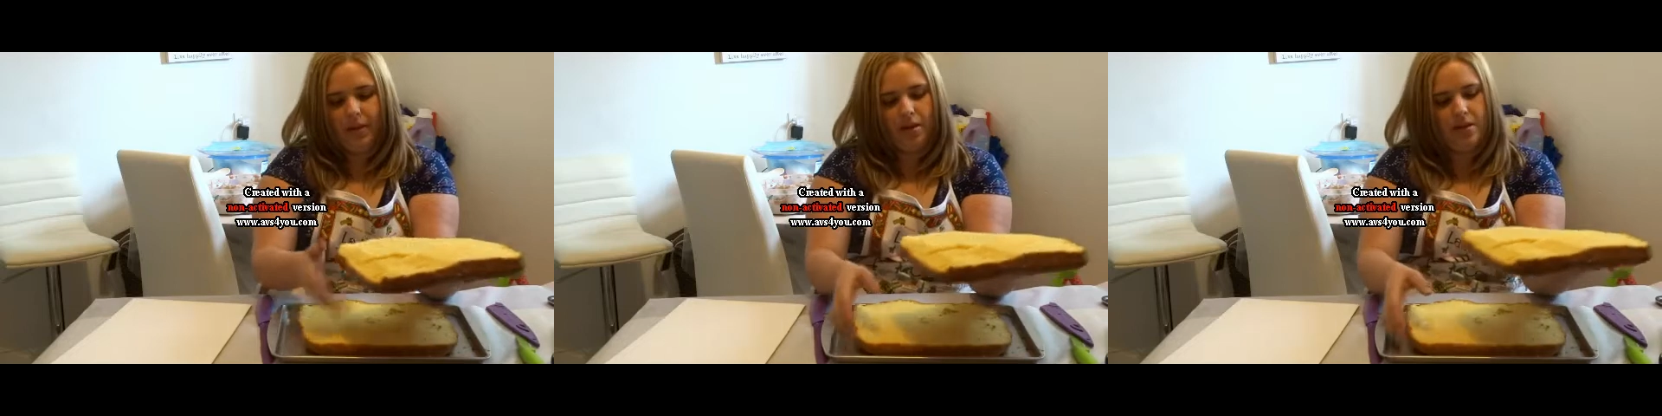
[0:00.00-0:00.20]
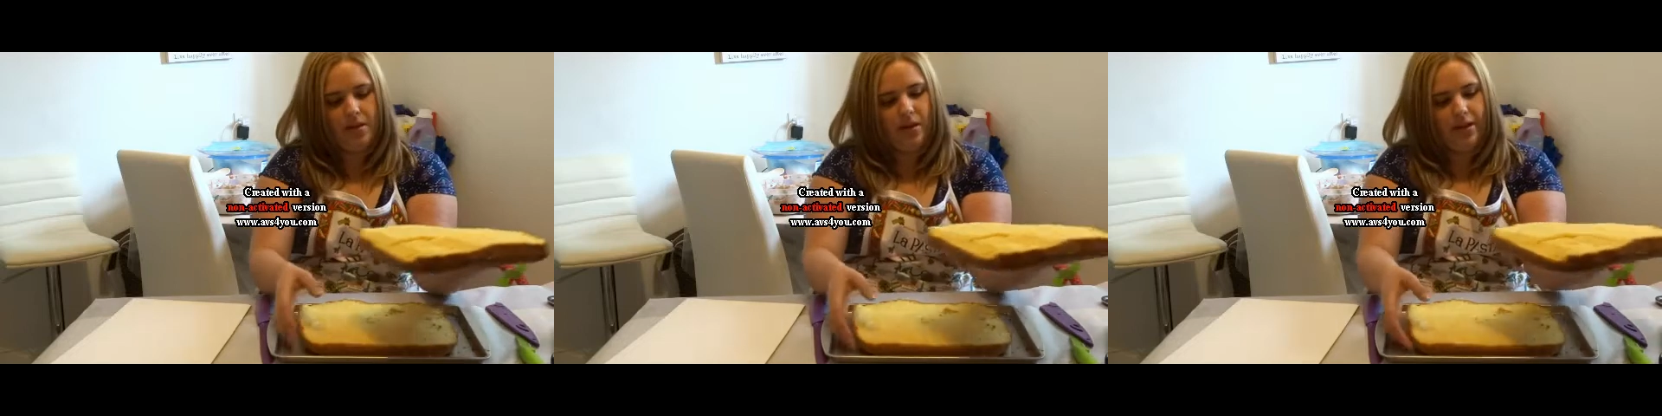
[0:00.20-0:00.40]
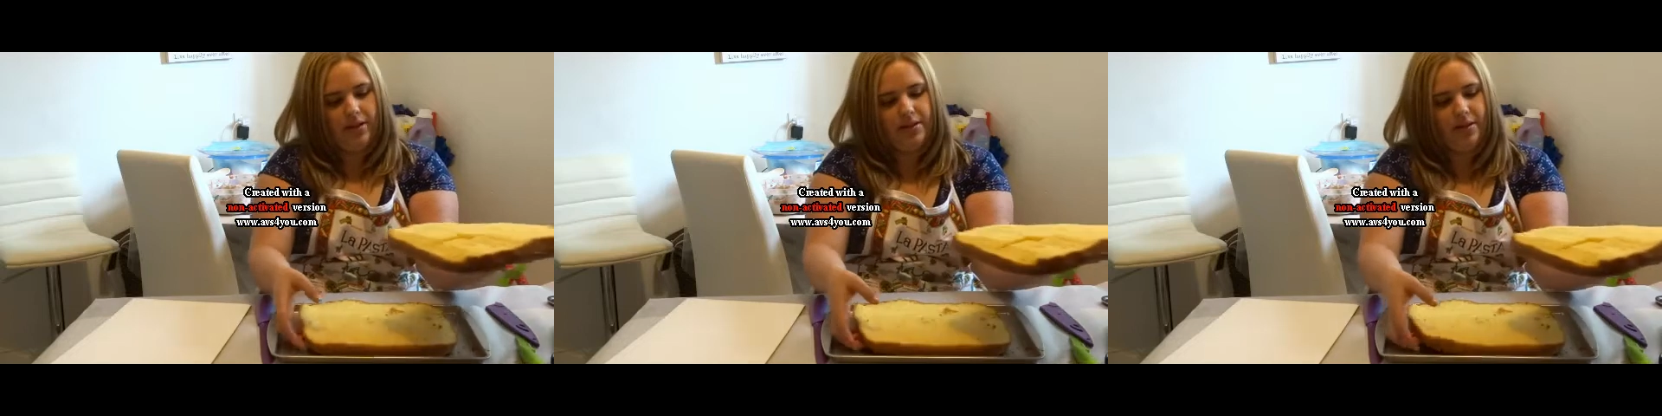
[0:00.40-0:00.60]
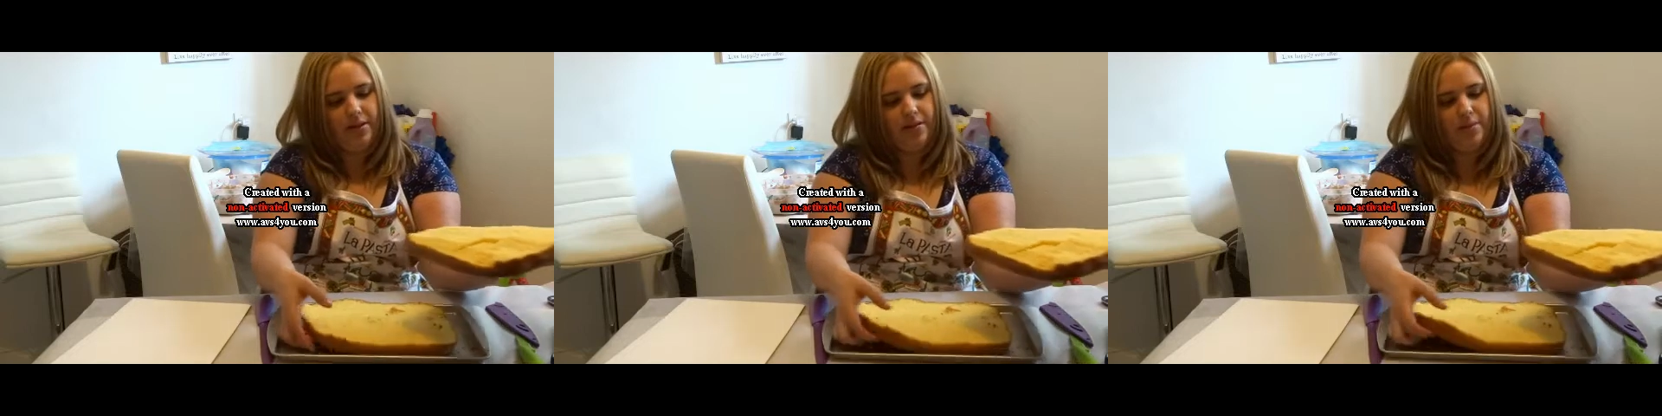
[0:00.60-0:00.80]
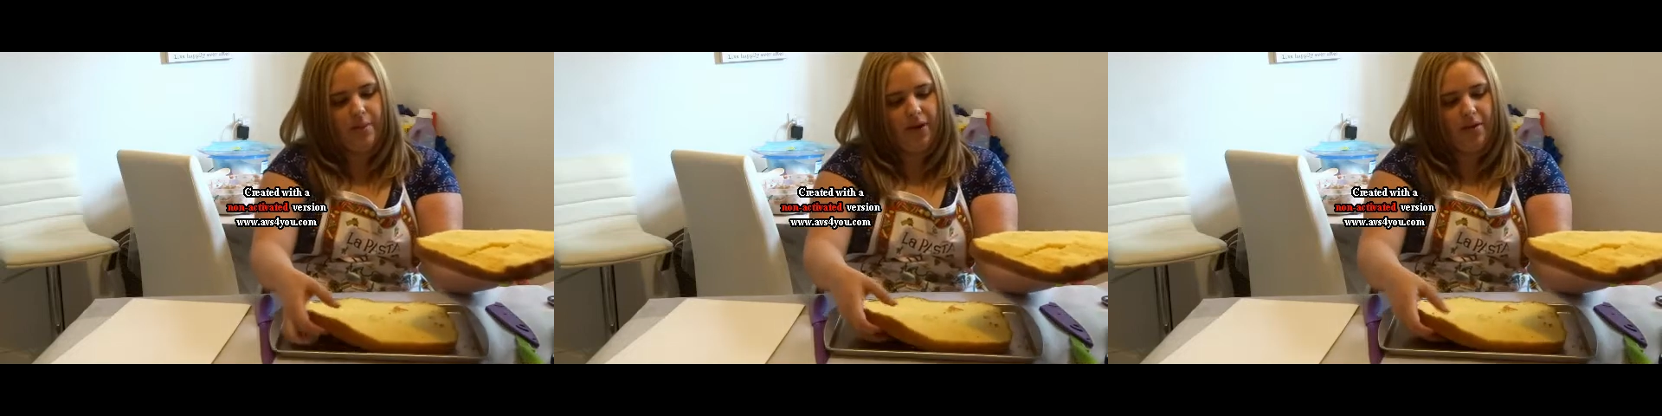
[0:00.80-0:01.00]
okay, so it's
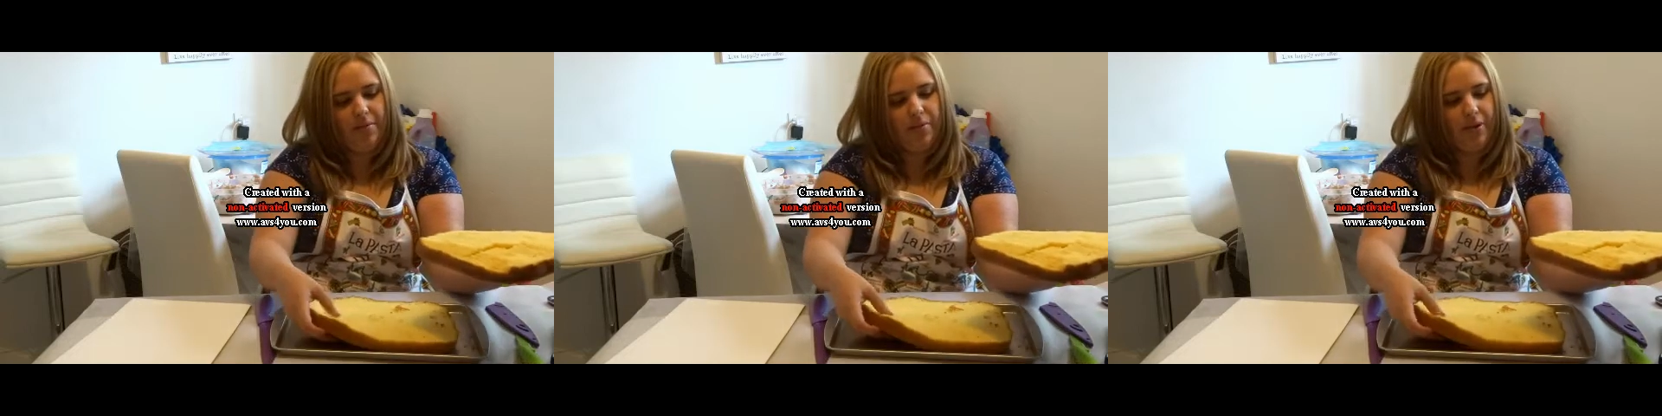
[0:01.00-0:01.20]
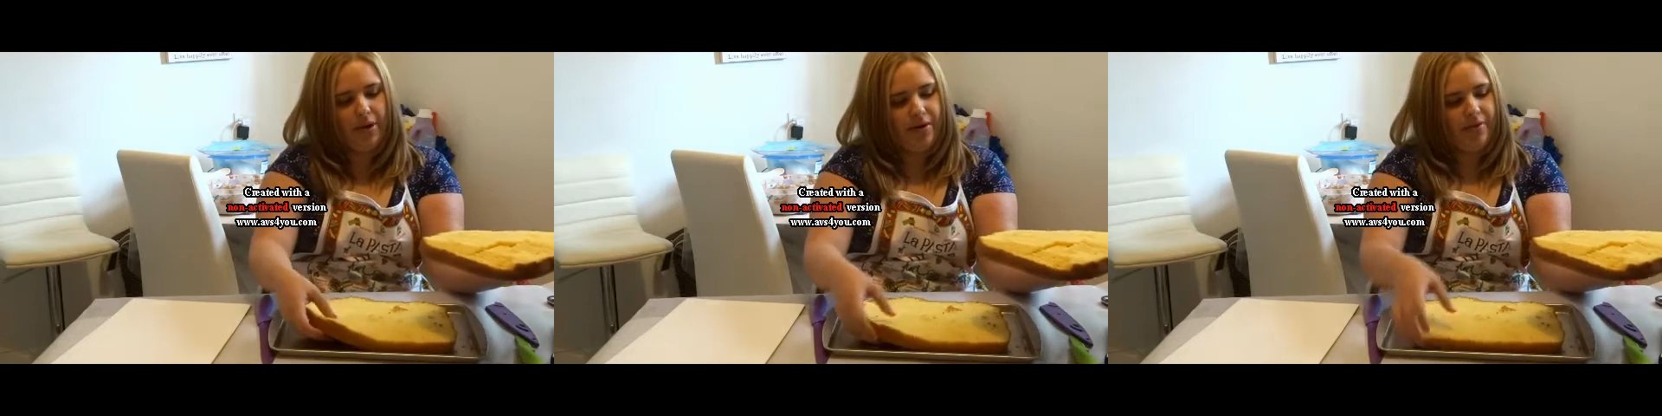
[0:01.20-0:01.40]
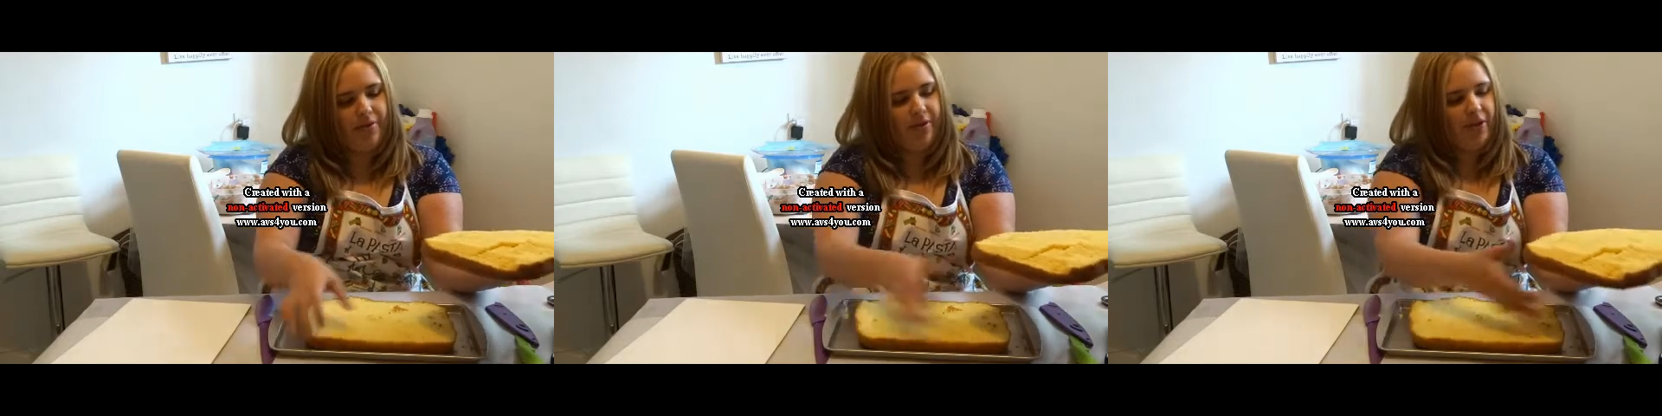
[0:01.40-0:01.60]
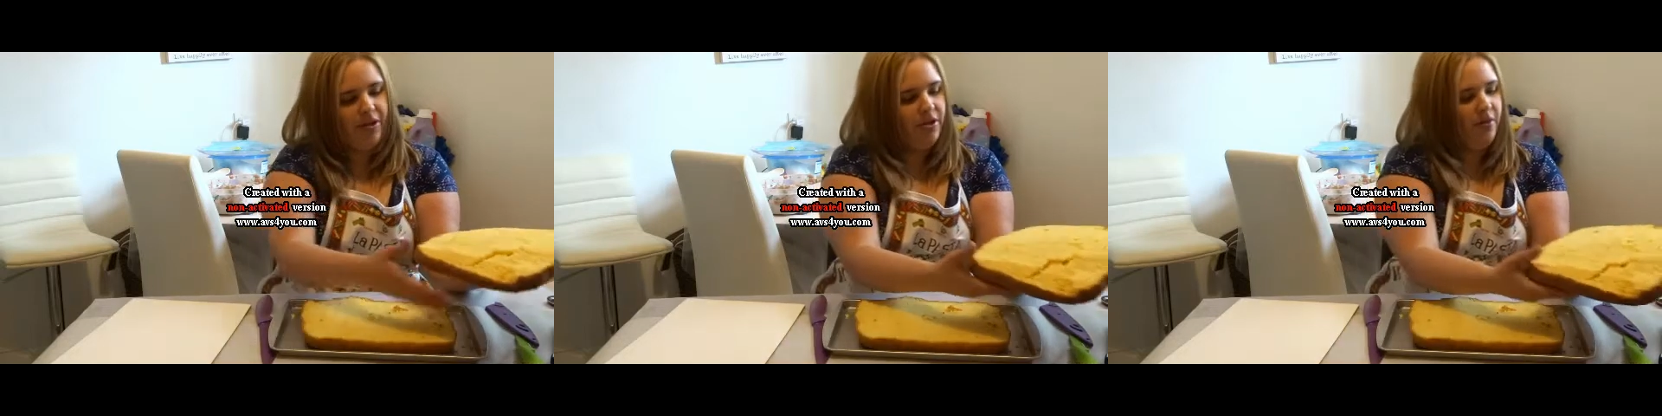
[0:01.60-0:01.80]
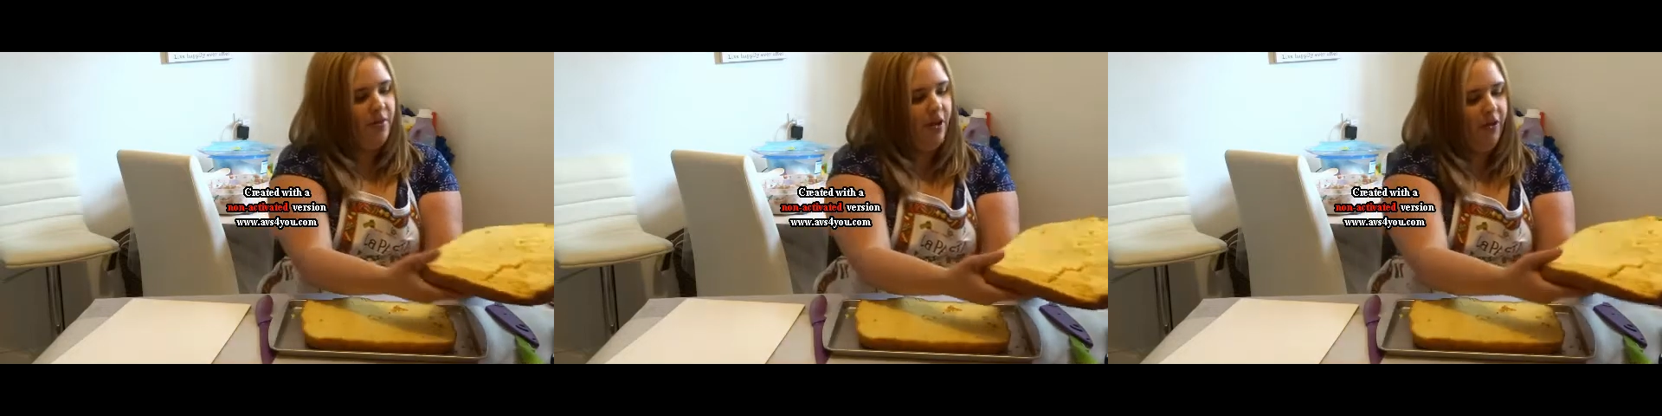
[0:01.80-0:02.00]
very important, first
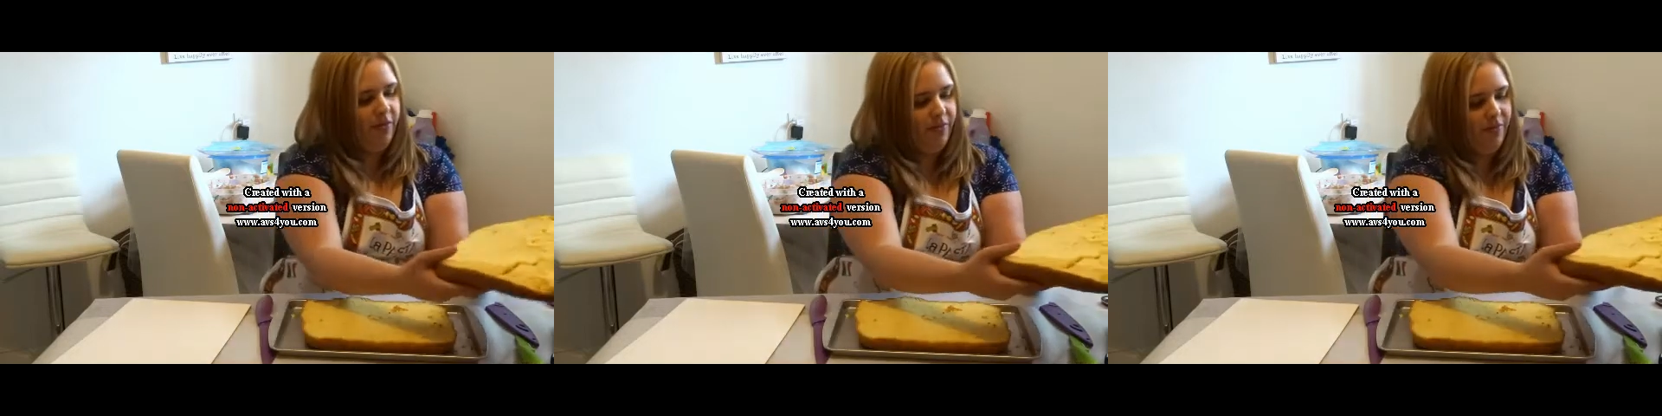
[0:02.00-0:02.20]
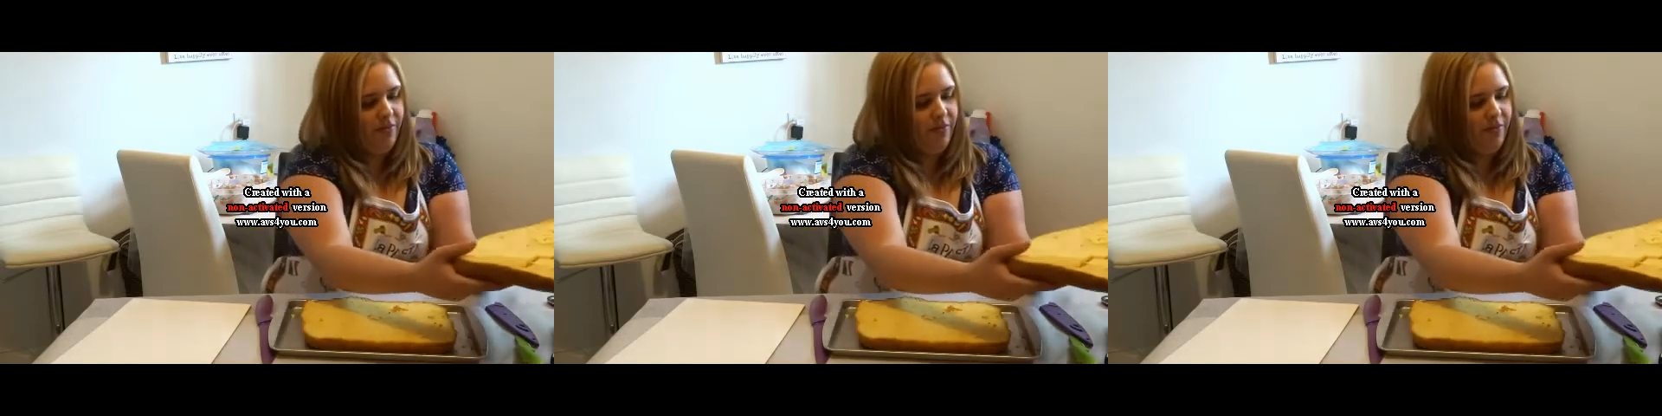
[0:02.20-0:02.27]
of all,